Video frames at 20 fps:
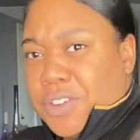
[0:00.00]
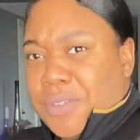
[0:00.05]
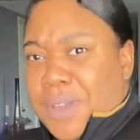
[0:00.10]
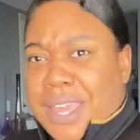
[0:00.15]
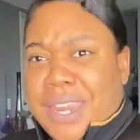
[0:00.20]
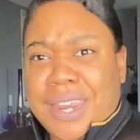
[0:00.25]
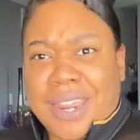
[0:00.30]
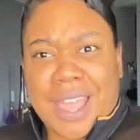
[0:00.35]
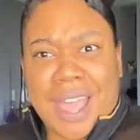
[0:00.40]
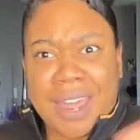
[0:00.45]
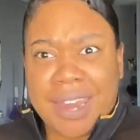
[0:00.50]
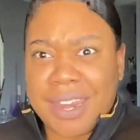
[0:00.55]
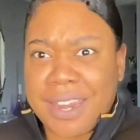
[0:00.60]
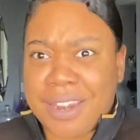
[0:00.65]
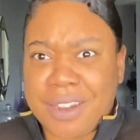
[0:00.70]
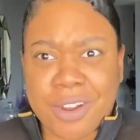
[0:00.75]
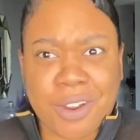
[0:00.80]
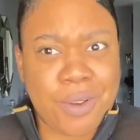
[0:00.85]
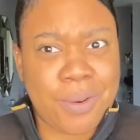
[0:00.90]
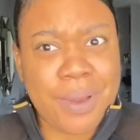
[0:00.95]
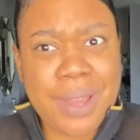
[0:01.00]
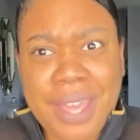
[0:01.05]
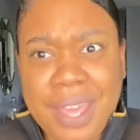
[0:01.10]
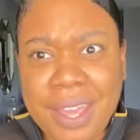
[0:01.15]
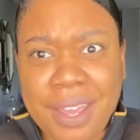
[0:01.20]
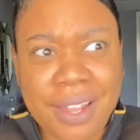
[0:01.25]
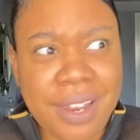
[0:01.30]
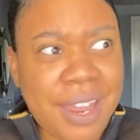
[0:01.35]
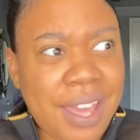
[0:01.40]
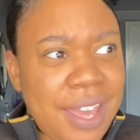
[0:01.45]
And it got here
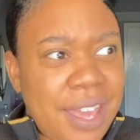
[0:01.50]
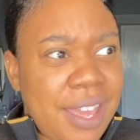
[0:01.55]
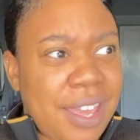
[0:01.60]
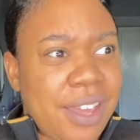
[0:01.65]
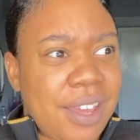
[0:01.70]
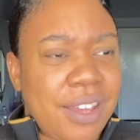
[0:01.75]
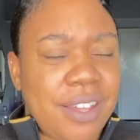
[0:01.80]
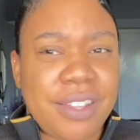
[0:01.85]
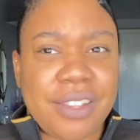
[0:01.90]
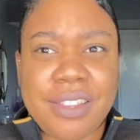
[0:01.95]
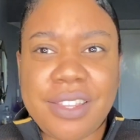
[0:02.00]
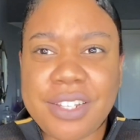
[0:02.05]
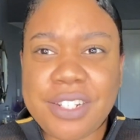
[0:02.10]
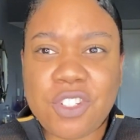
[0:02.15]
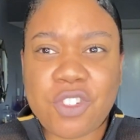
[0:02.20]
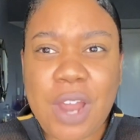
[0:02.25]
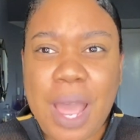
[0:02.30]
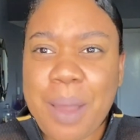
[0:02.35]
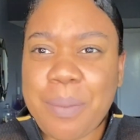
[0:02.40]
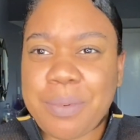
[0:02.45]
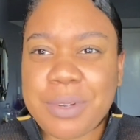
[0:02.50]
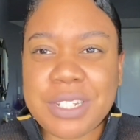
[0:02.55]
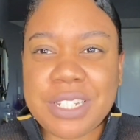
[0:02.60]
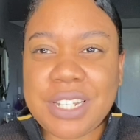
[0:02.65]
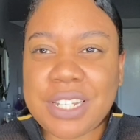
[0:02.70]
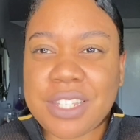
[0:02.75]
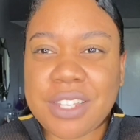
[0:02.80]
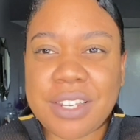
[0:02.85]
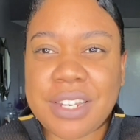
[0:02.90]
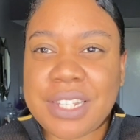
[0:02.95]
quick. Like, the drop was
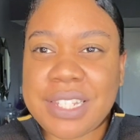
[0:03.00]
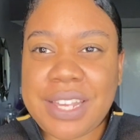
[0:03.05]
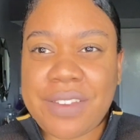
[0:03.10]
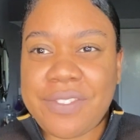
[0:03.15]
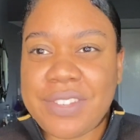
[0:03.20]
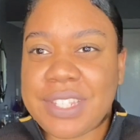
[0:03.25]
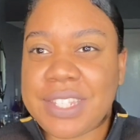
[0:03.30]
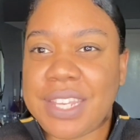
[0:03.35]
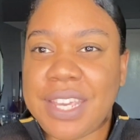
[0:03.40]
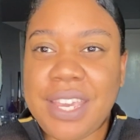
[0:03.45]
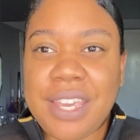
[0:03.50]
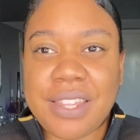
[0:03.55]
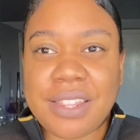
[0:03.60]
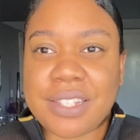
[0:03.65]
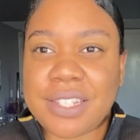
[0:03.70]
just on the 17th.